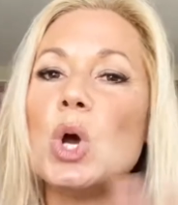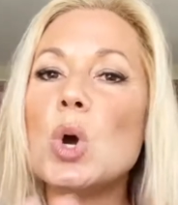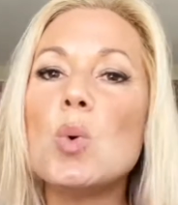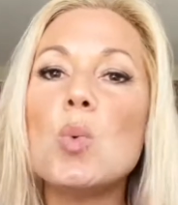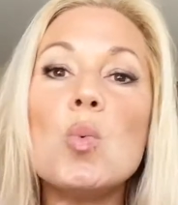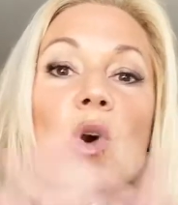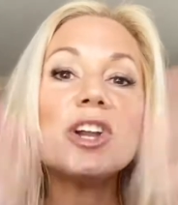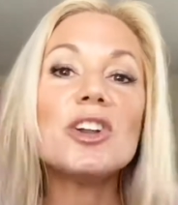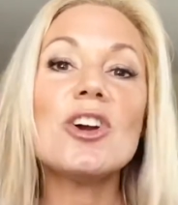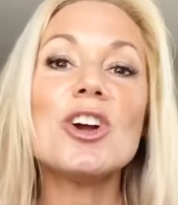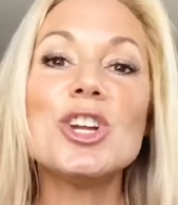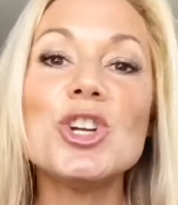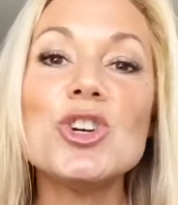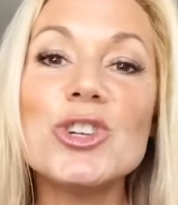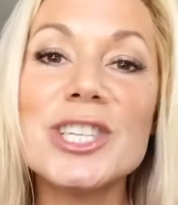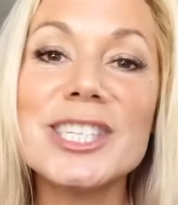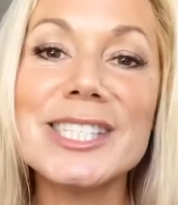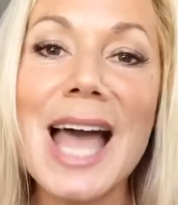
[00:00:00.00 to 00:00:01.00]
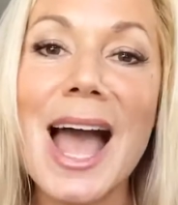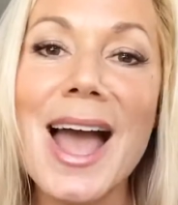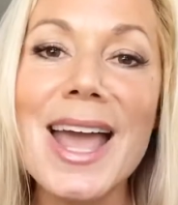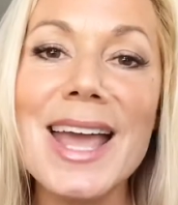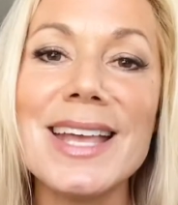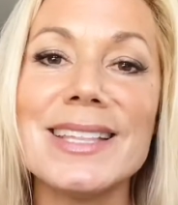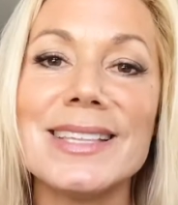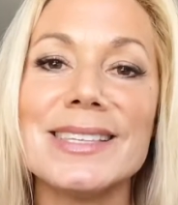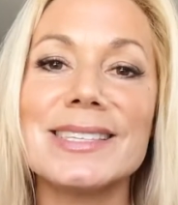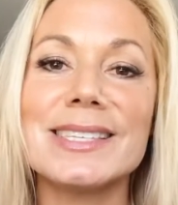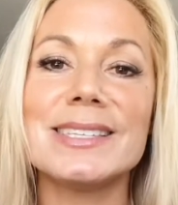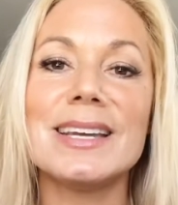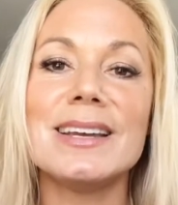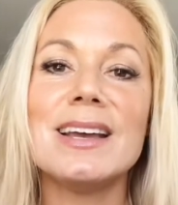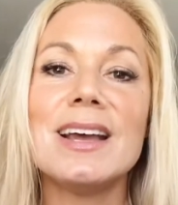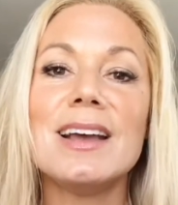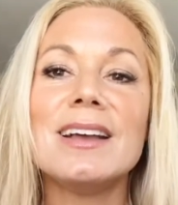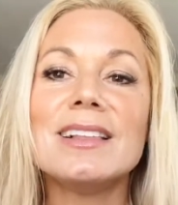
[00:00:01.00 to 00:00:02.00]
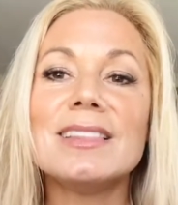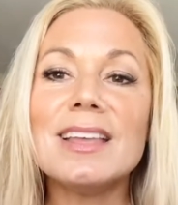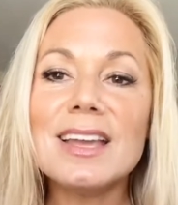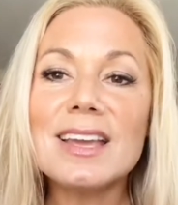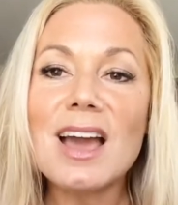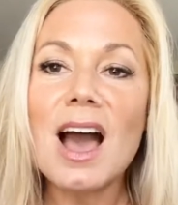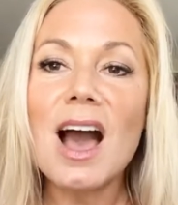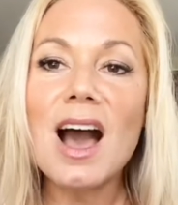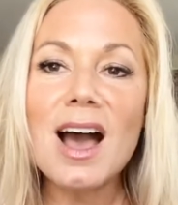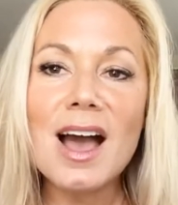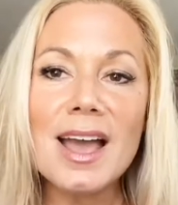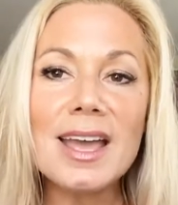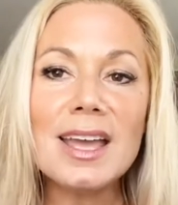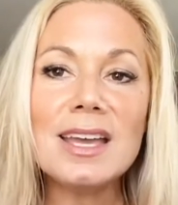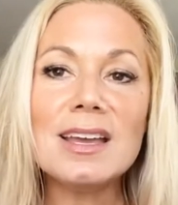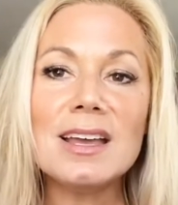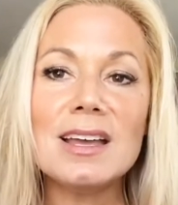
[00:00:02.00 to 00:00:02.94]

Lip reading: What your signs? Sometimes I